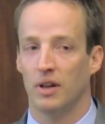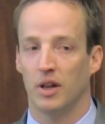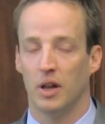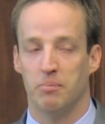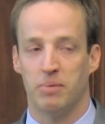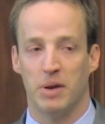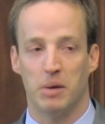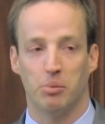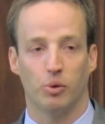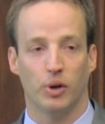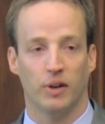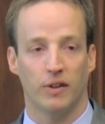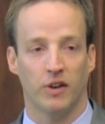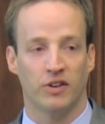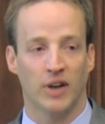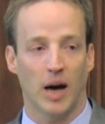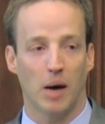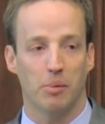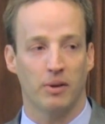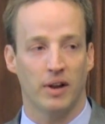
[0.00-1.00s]
And the people at
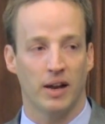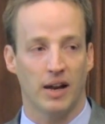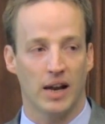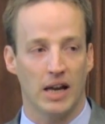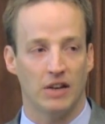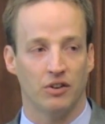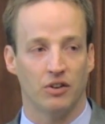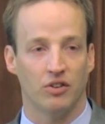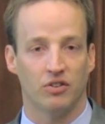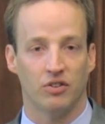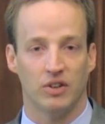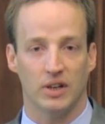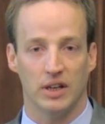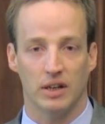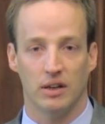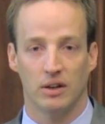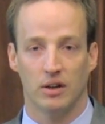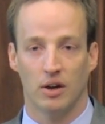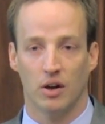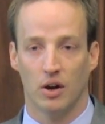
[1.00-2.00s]
the top of that
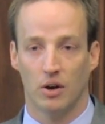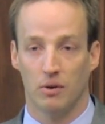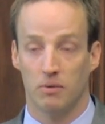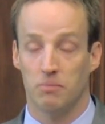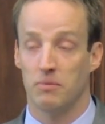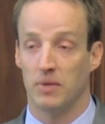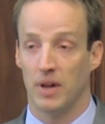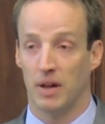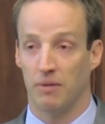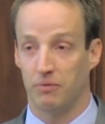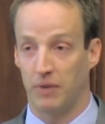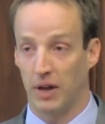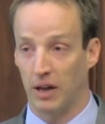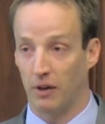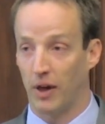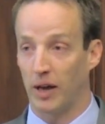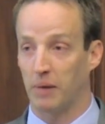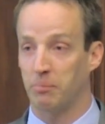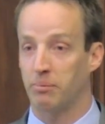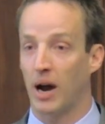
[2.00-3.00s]
agency, if
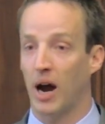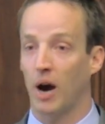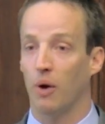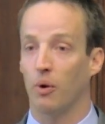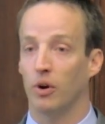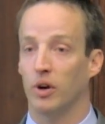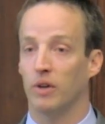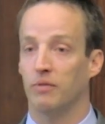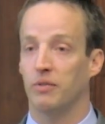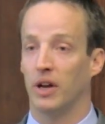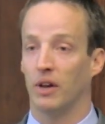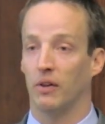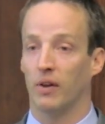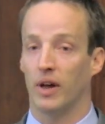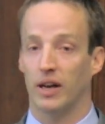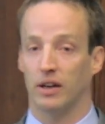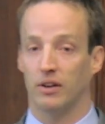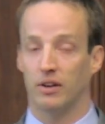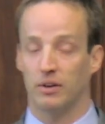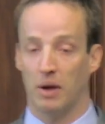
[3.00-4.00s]
they like power, if they
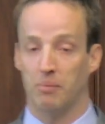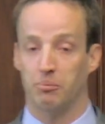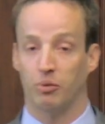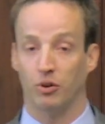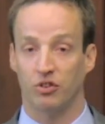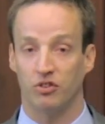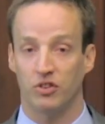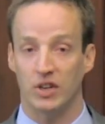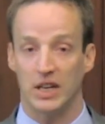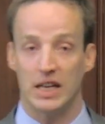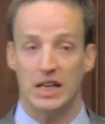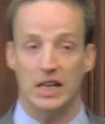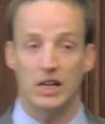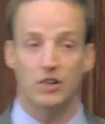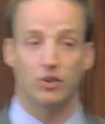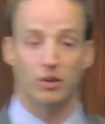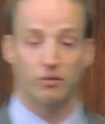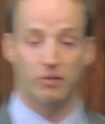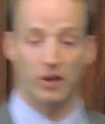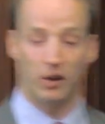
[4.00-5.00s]
like that
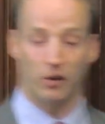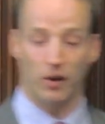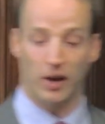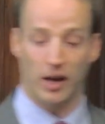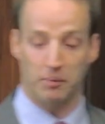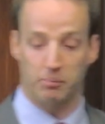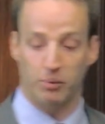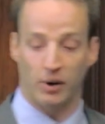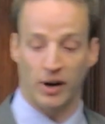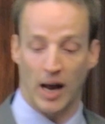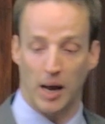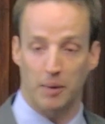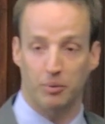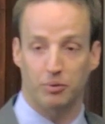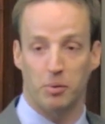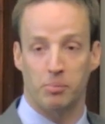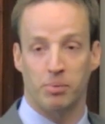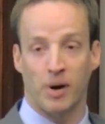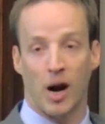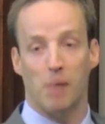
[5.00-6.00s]
prestige, if they like
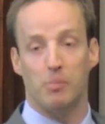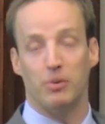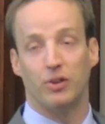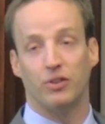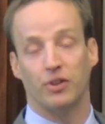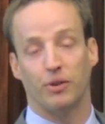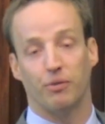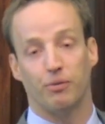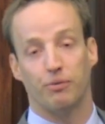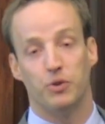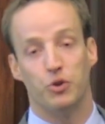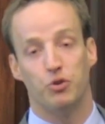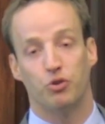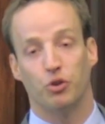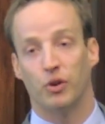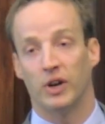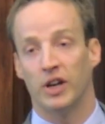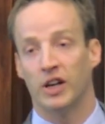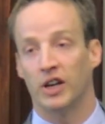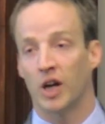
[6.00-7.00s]
perhaps the promise of
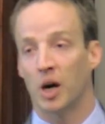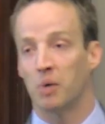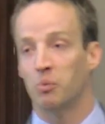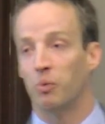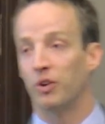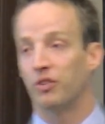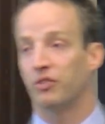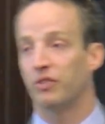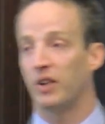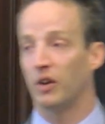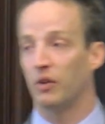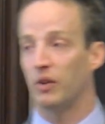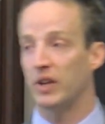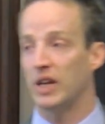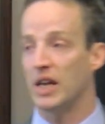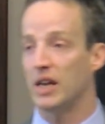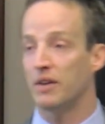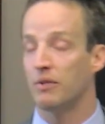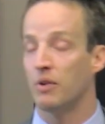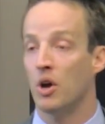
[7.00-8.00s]
future income once they
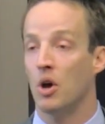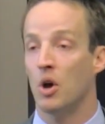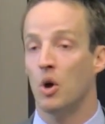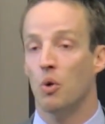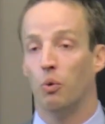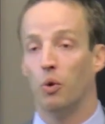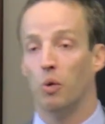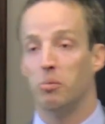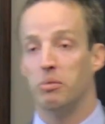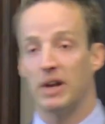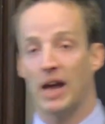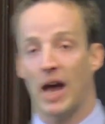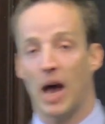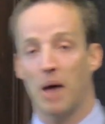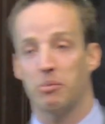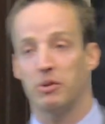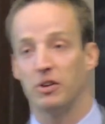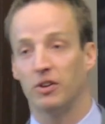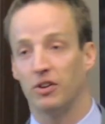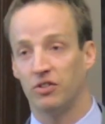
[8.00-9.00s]
leave, will be
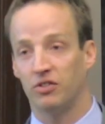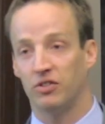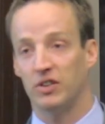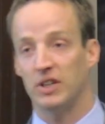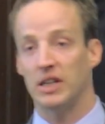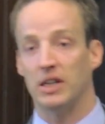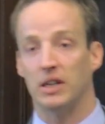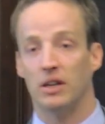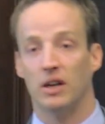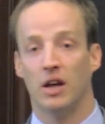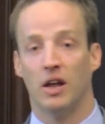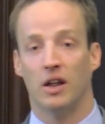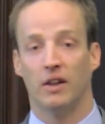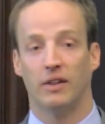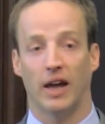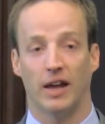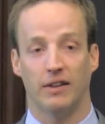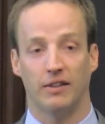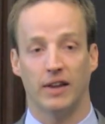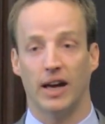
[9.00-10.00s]
happy to see
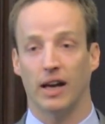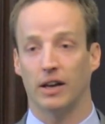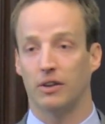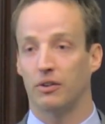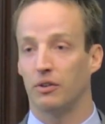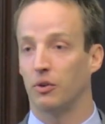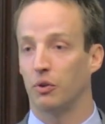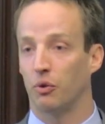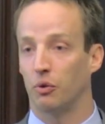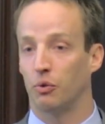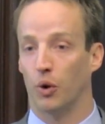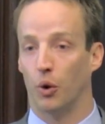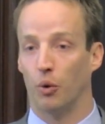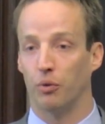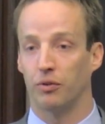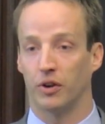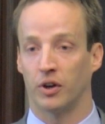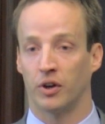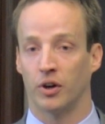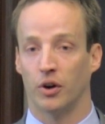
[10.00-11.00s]
that that
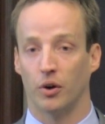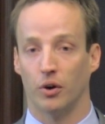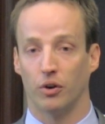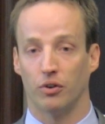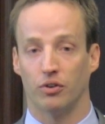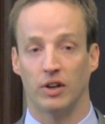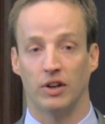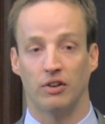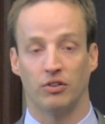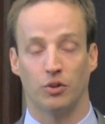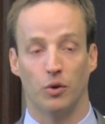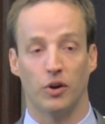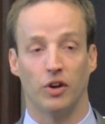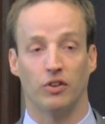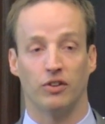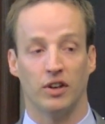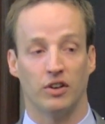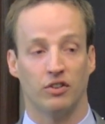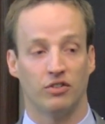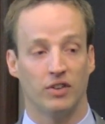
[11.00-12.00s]
growth occurs. And so
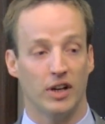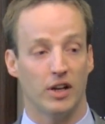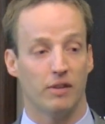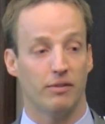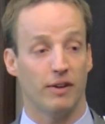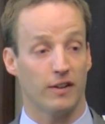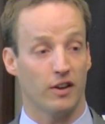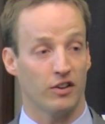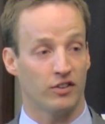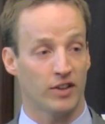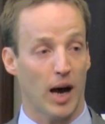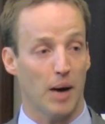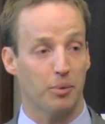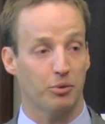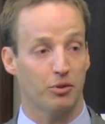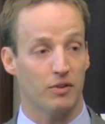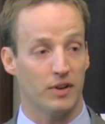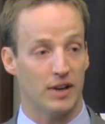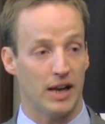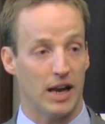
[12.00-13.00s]
there's incentive at the
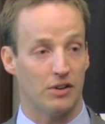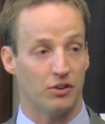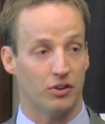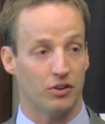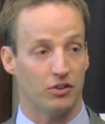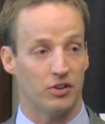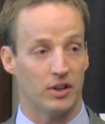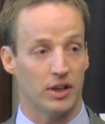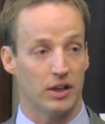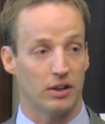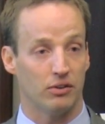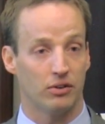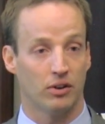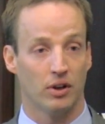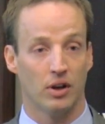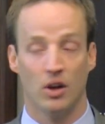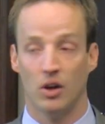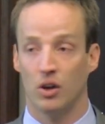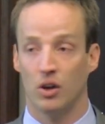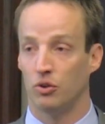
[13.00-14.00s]
tops of the agencies
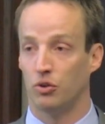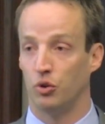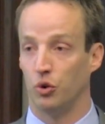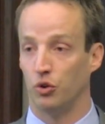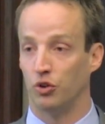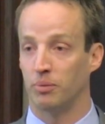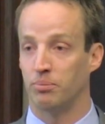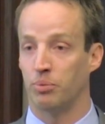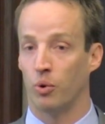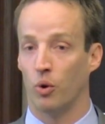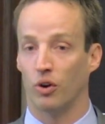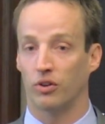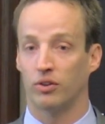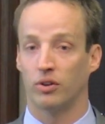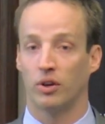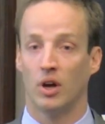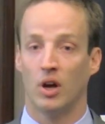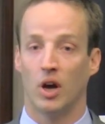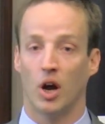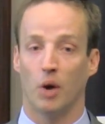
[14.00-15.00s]
to support
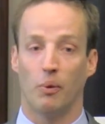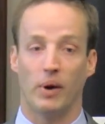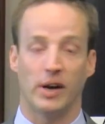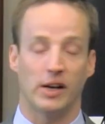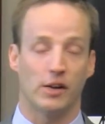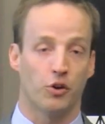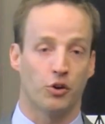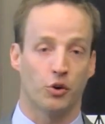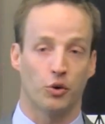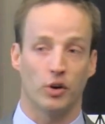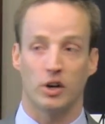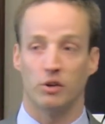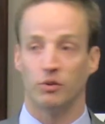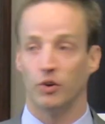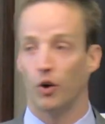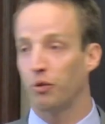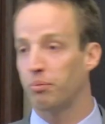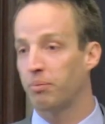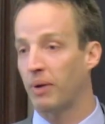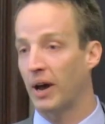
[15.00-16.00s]
a regulatory
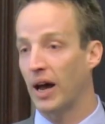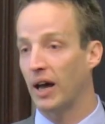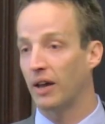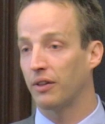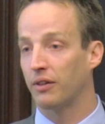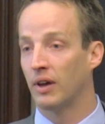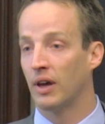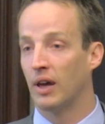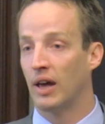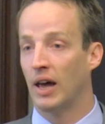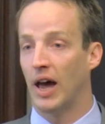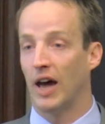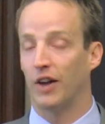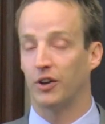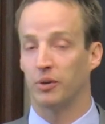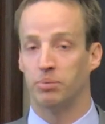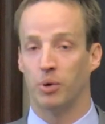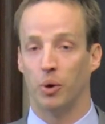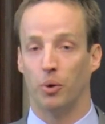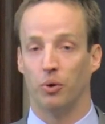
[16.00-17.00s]
growth path
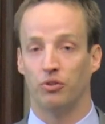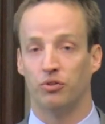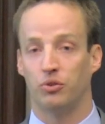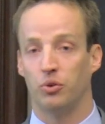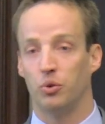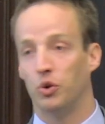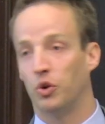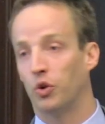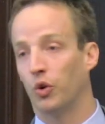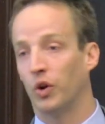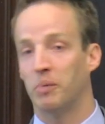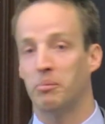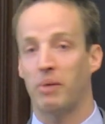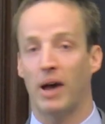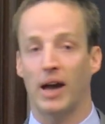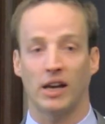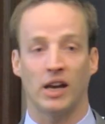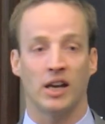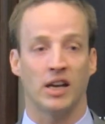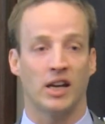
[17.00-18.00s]
as opposed to going
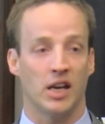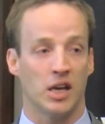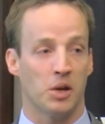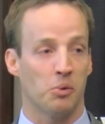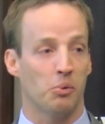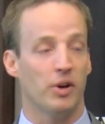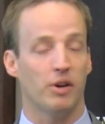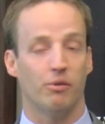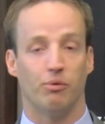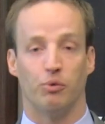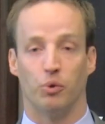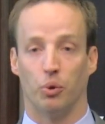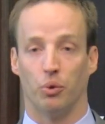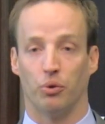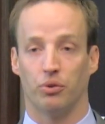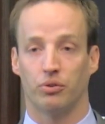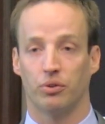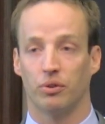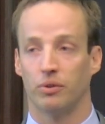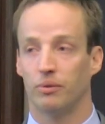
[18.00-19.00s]
back and getting rid of
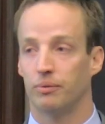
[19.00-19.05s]
rules.